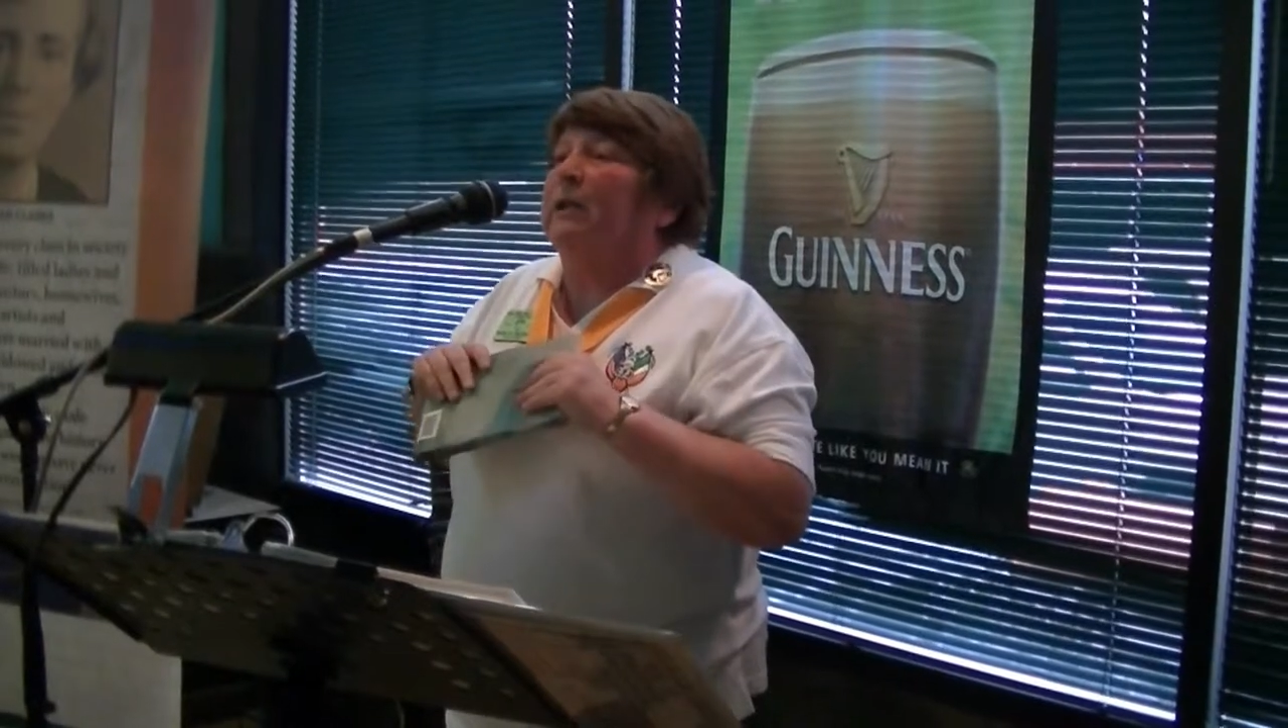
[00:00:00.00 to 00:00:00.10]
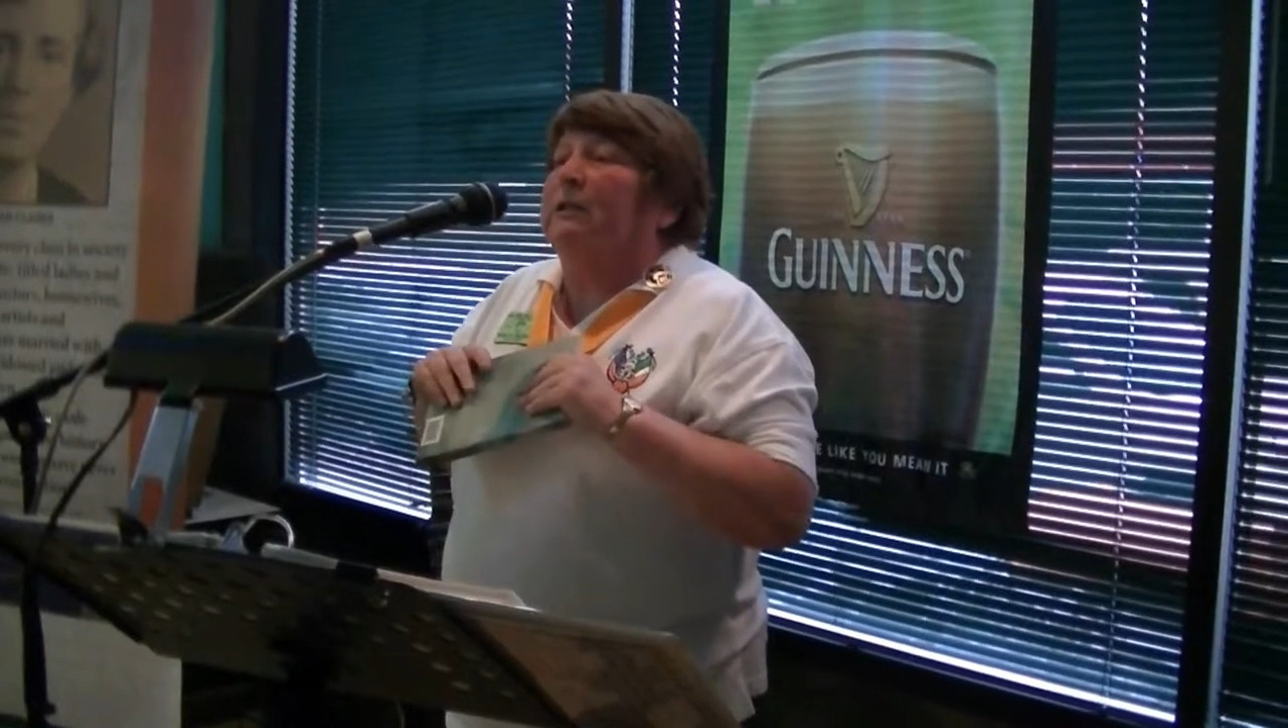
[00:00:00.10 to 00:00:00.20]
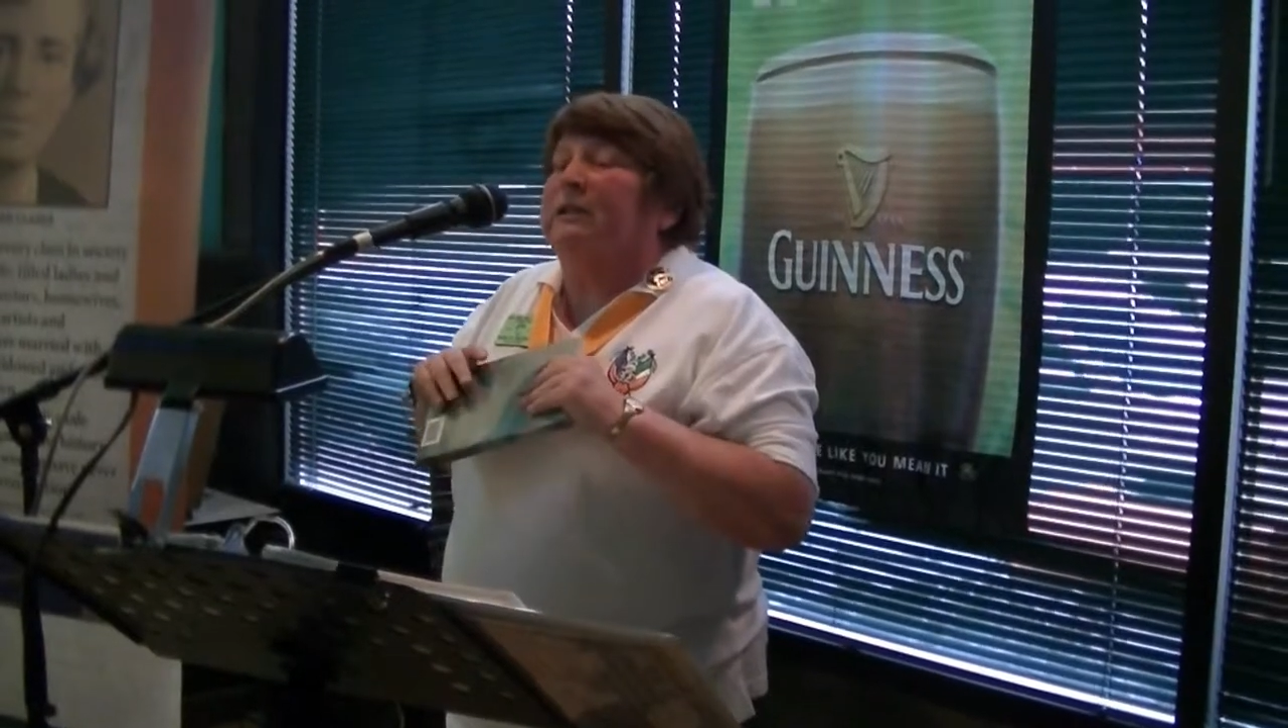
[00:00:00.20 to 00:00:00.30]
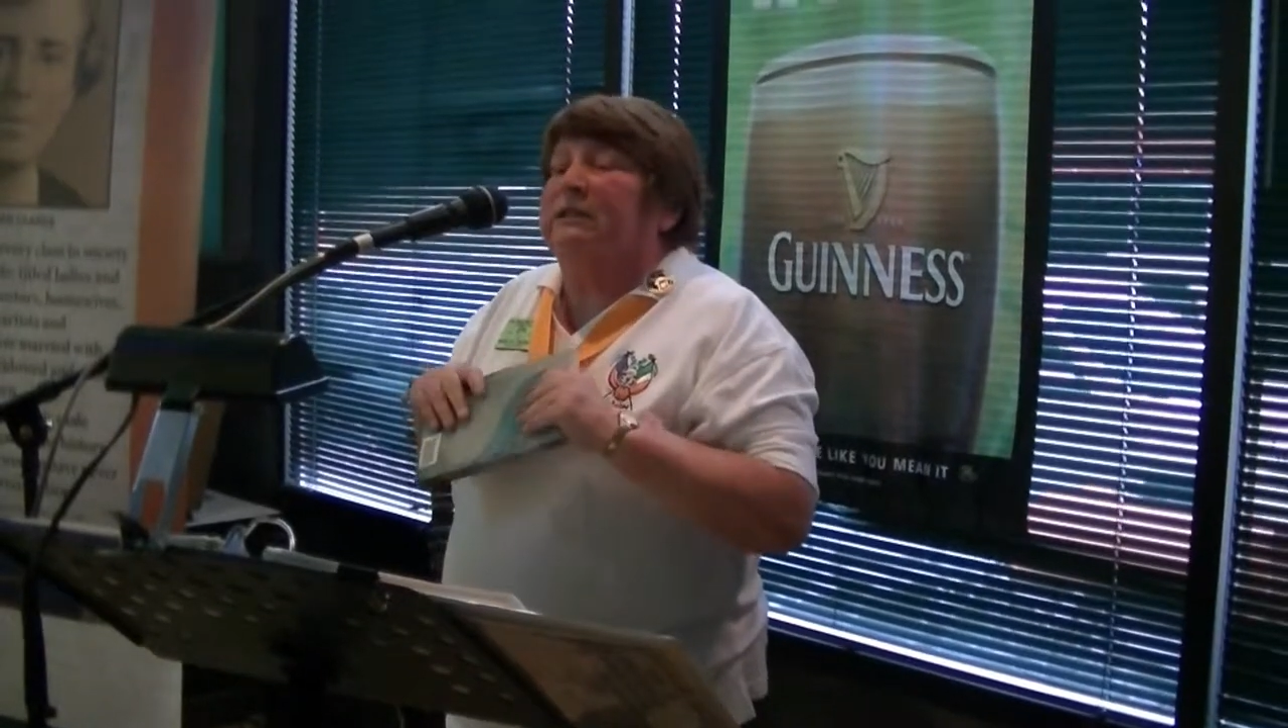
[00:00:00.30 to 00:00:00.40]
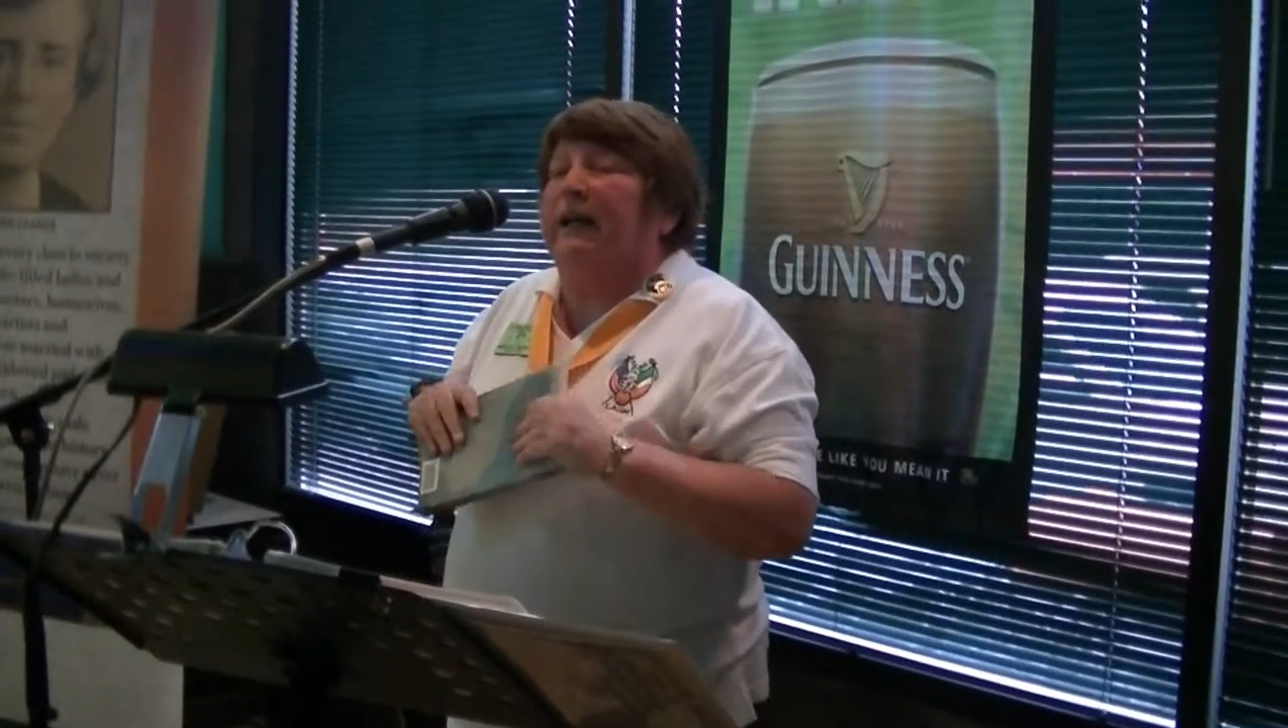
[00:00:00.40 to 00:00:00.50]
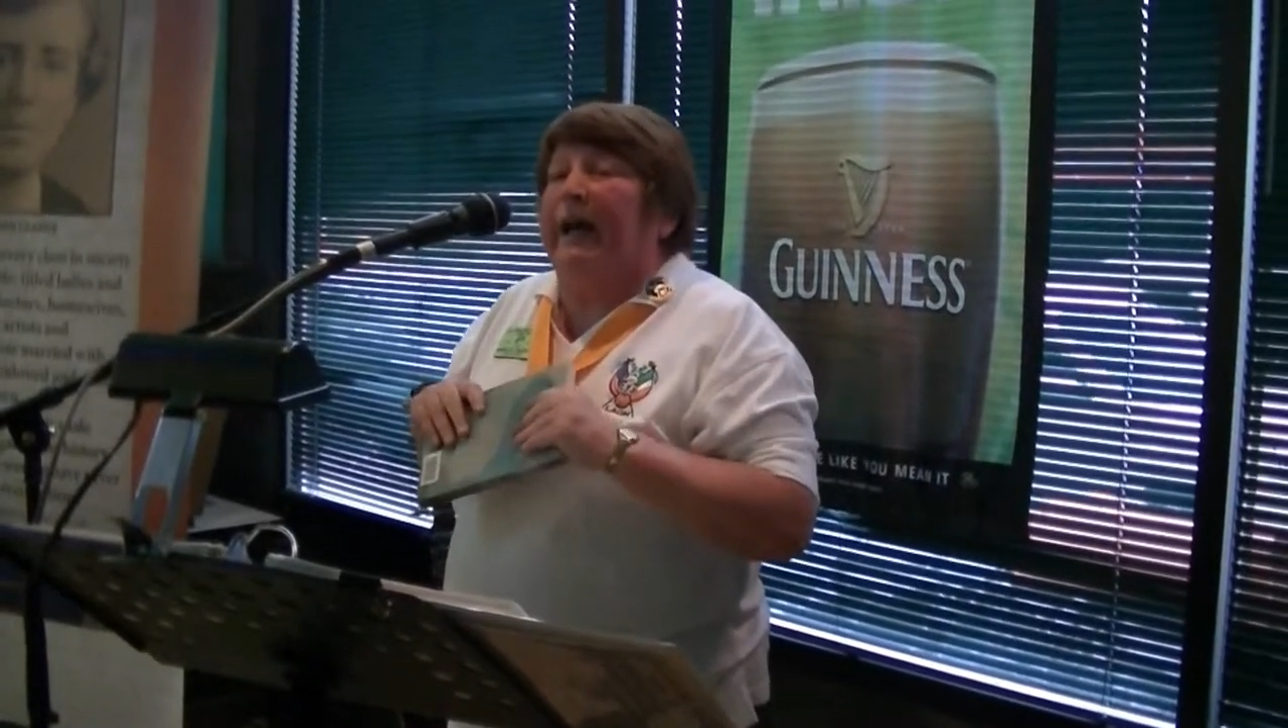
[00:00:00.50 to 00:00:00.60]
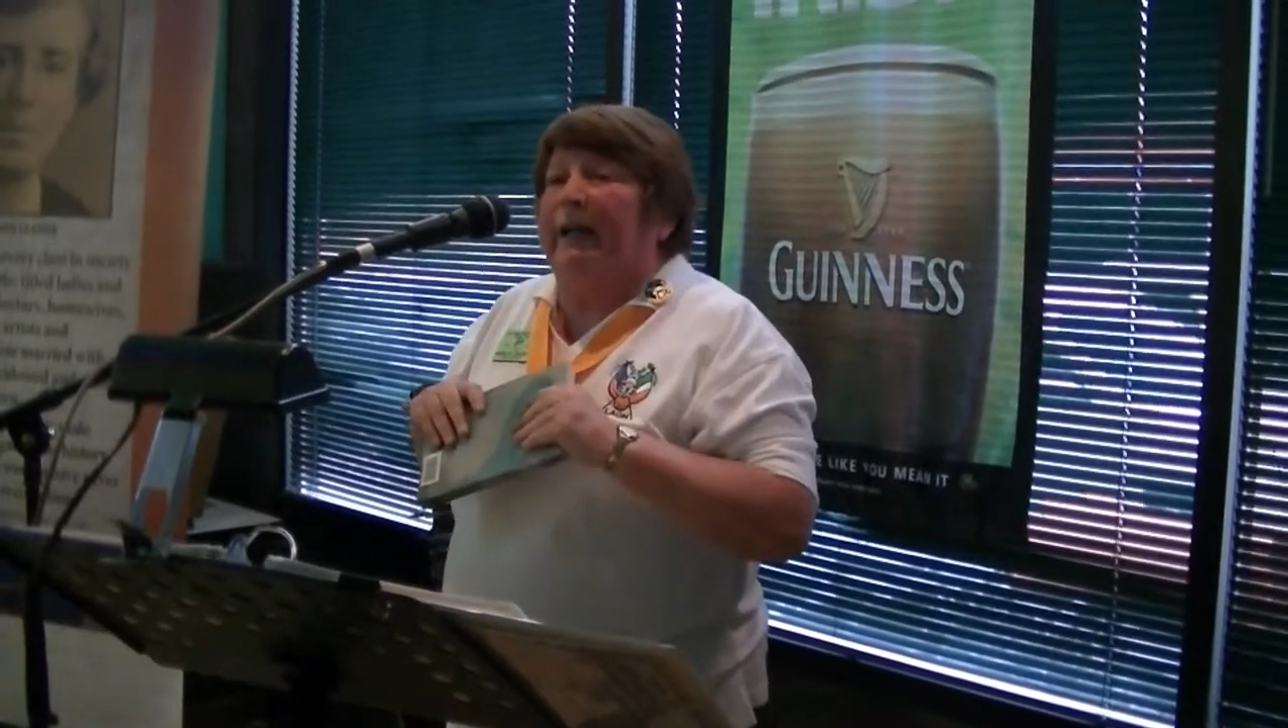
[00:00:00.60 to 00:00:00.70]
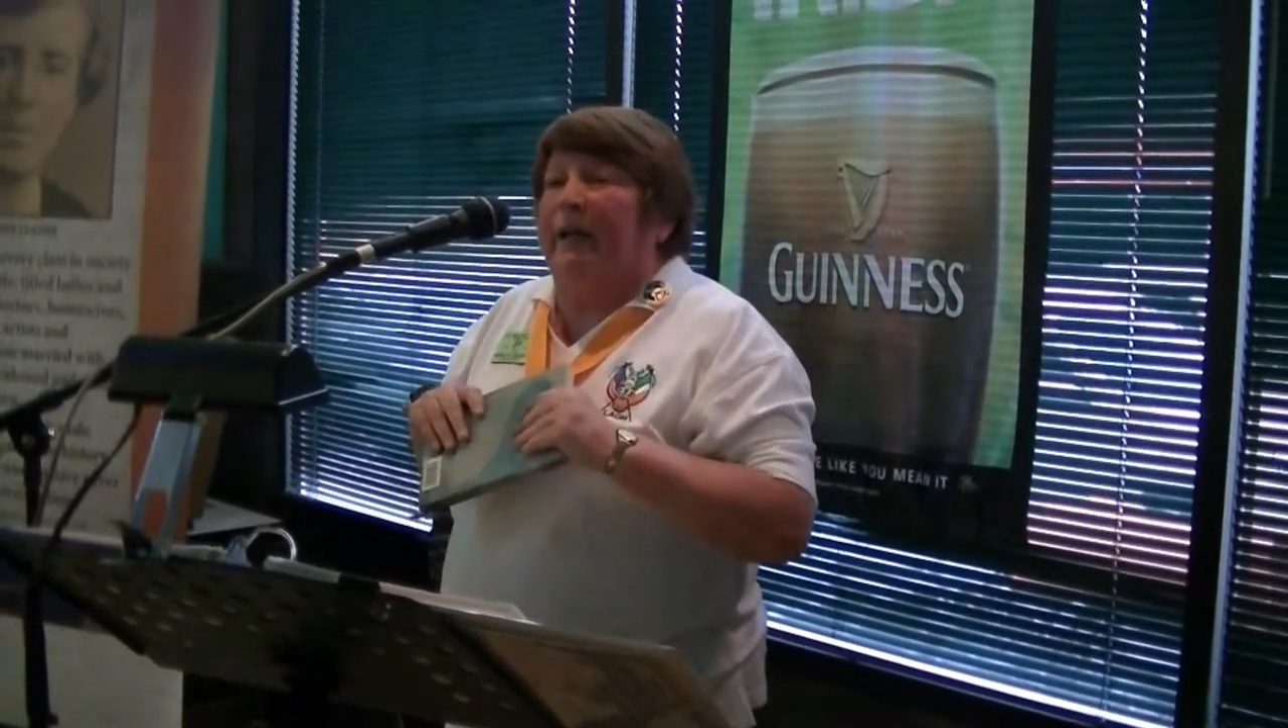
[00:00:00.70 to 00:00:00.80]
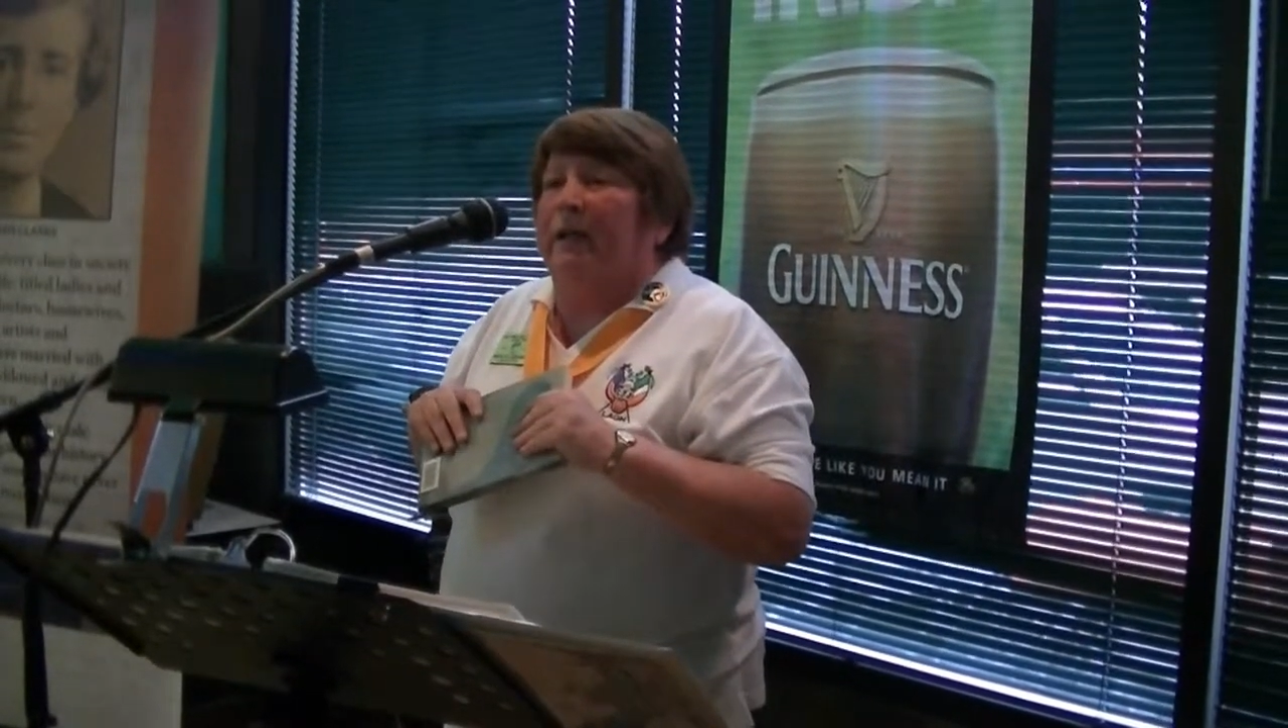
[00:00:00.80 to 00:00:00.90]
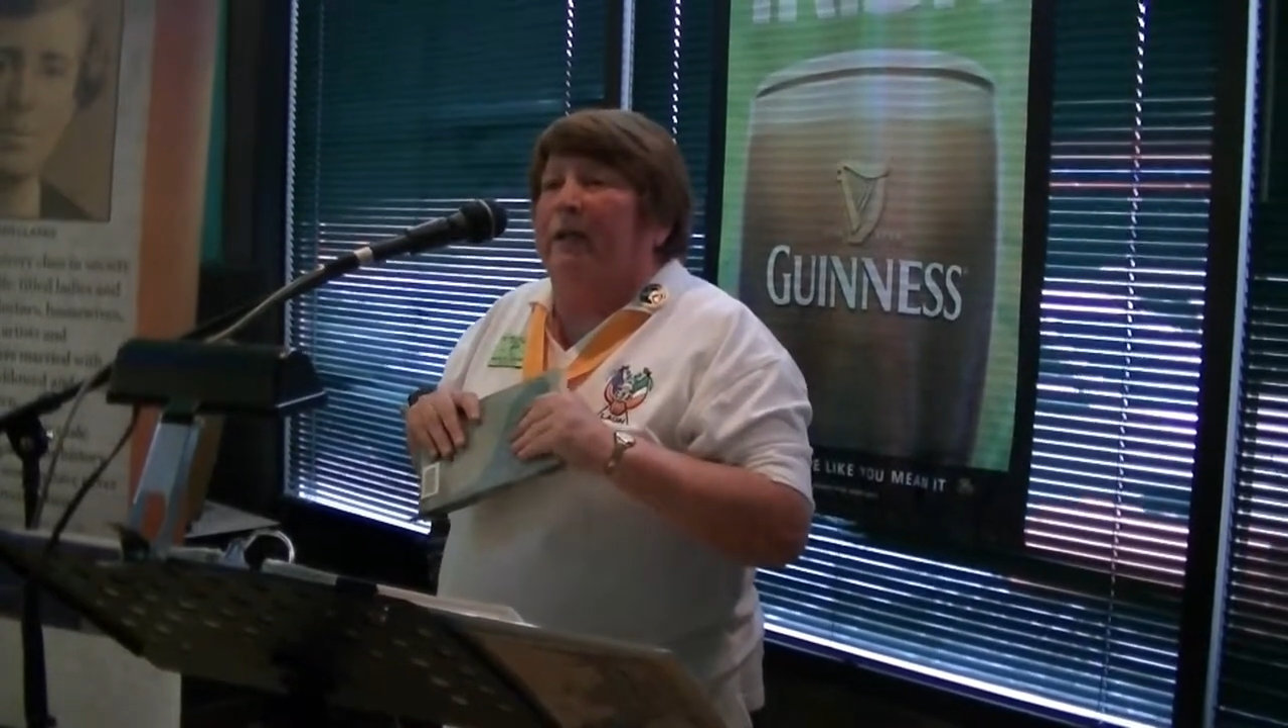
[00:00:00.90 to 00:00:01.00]

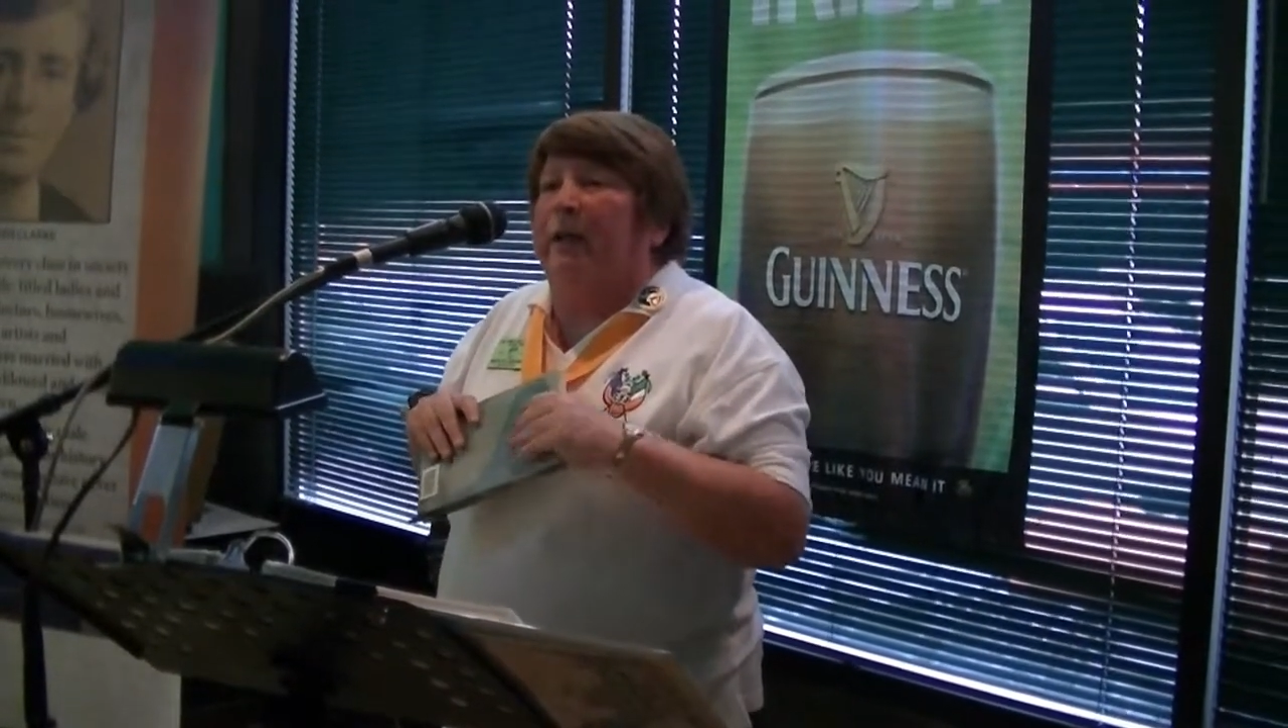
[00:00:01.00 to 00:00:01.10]
decided,